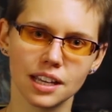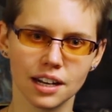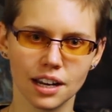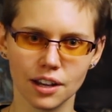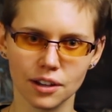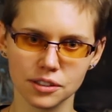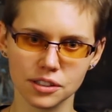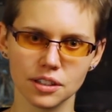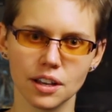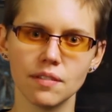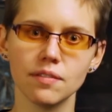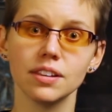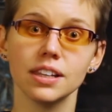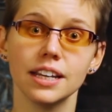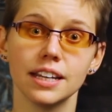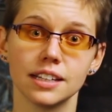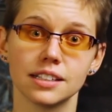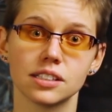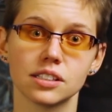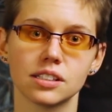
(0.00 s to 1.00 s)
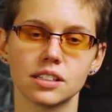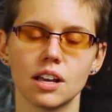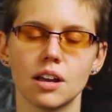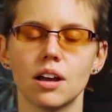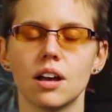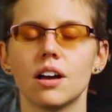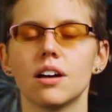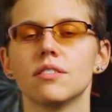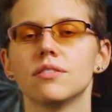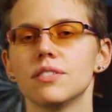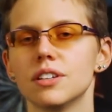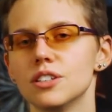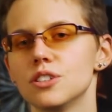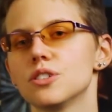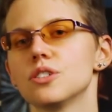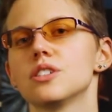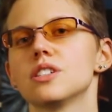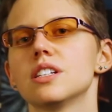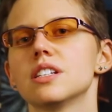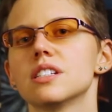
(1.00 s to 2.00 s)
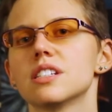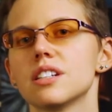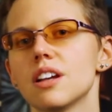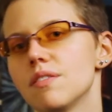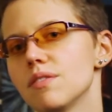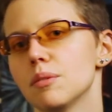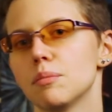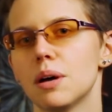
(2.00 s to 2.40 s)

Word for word: and I also have links of interesting stuff